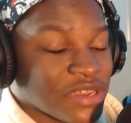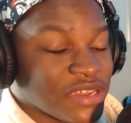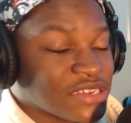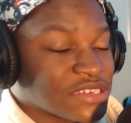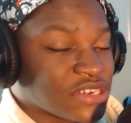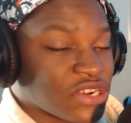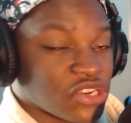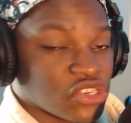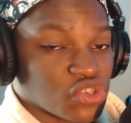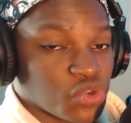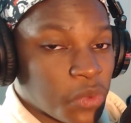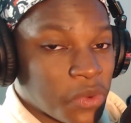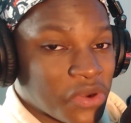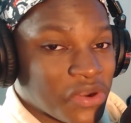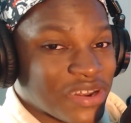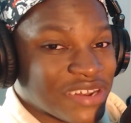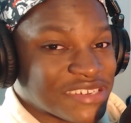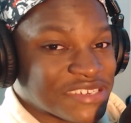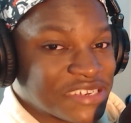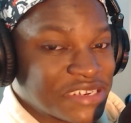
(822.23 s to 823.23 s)
Instagram,
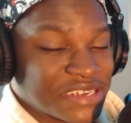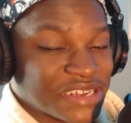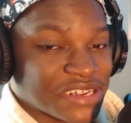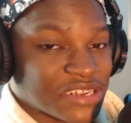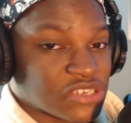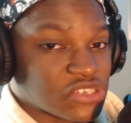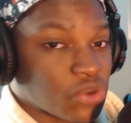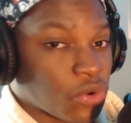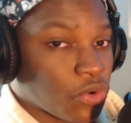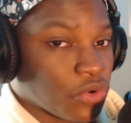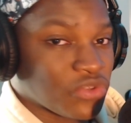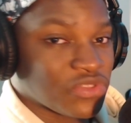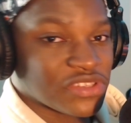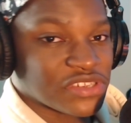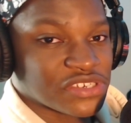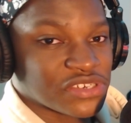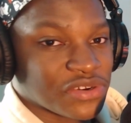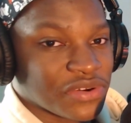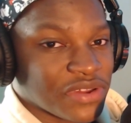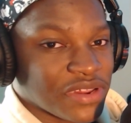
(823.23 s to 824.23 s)
Twitter, and TikTok is on the
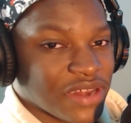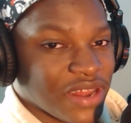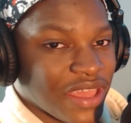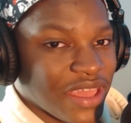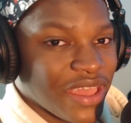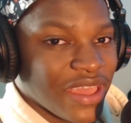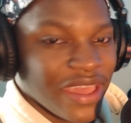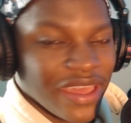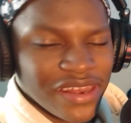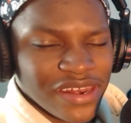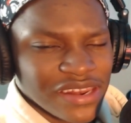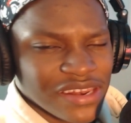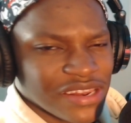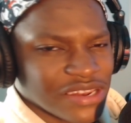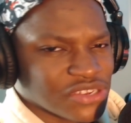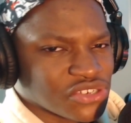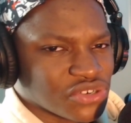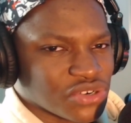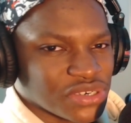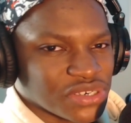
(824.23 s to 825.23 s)
screen and in the
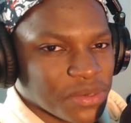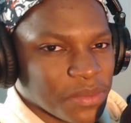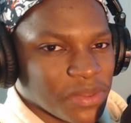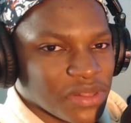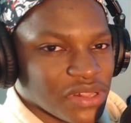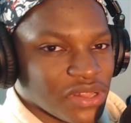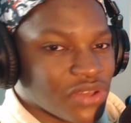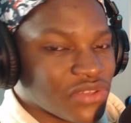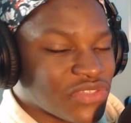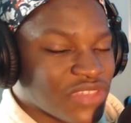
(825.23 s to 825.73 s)
description below.